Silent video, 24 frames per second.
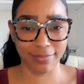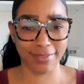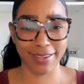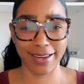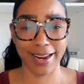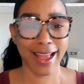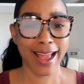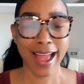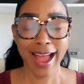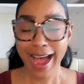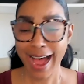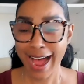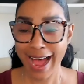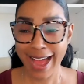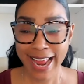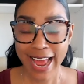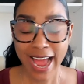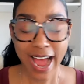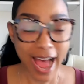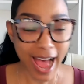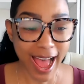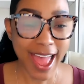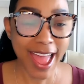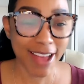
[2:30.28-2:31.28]
I,
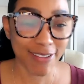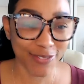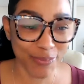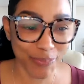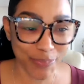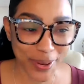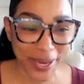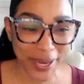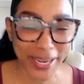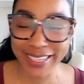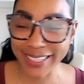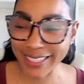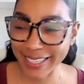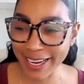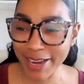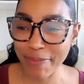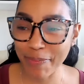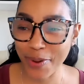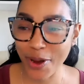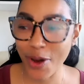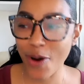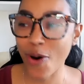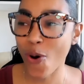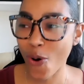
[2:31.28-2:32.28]
I have picked up
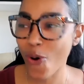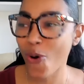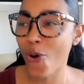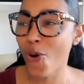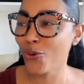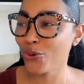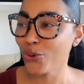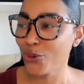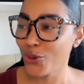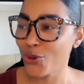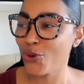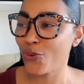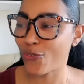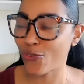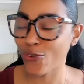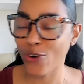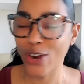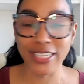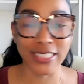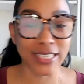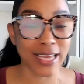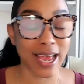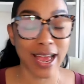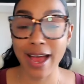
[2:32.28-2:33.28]
a whole new
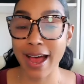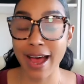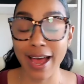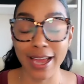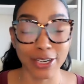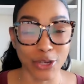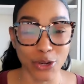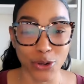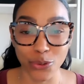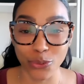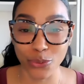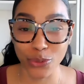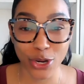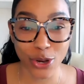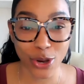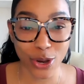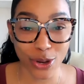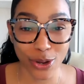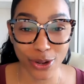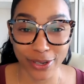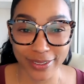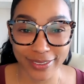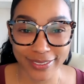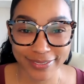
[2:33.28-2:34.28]
phrase. I don't
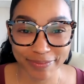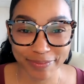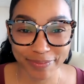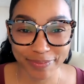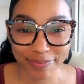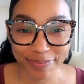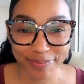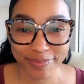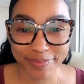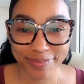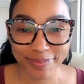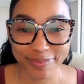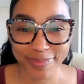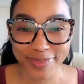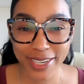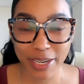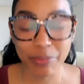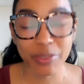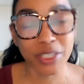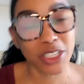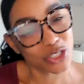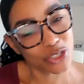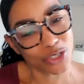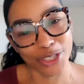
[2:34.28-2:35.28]
recall. I'm
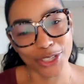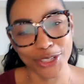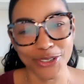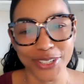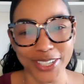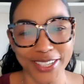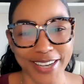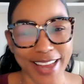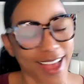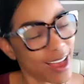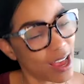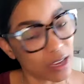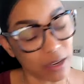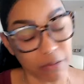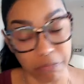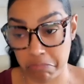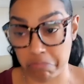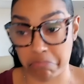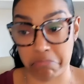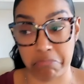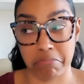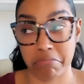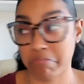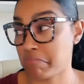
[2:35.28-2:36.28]
going to start using it. I,
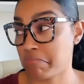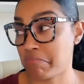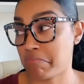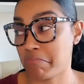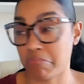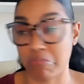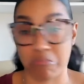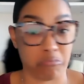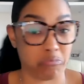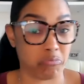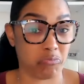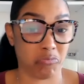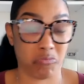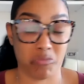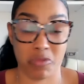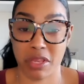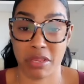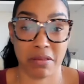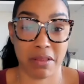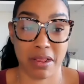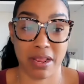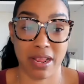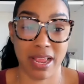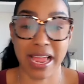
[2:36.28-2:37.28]

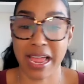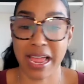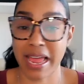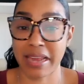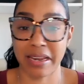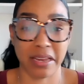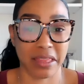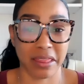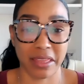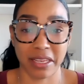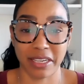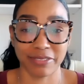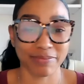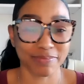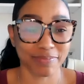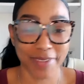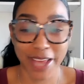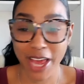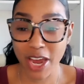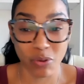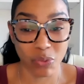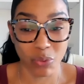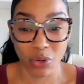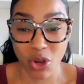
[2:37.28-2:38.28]
I got nothing. I
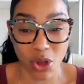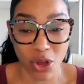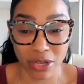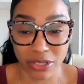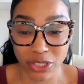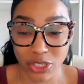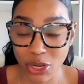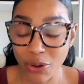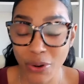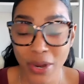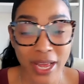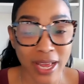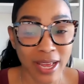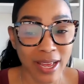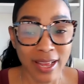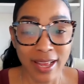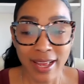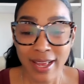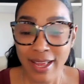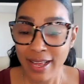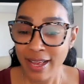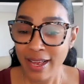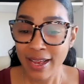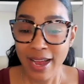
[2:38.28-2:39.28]
don't recall. So
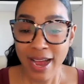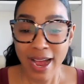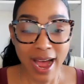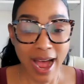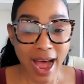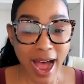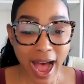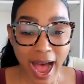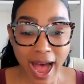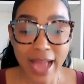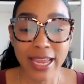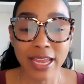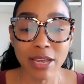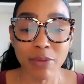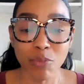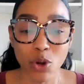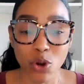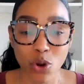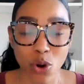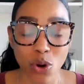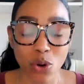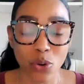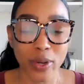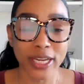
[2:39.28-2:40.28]
I am
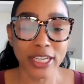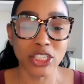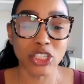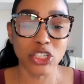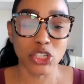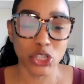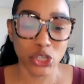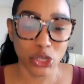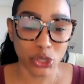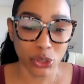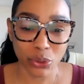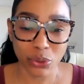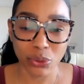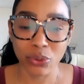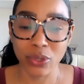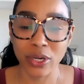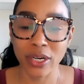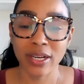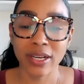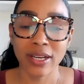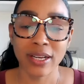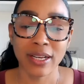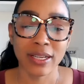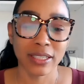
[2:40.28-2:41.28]
going to
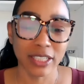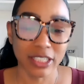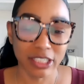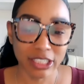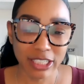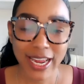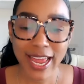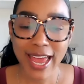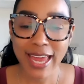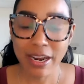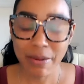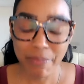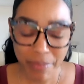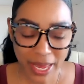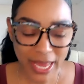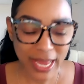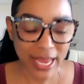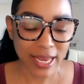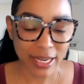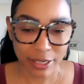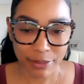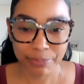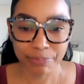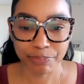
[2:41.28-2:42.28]
look at a
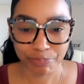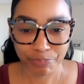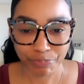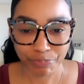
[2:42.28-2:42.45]
man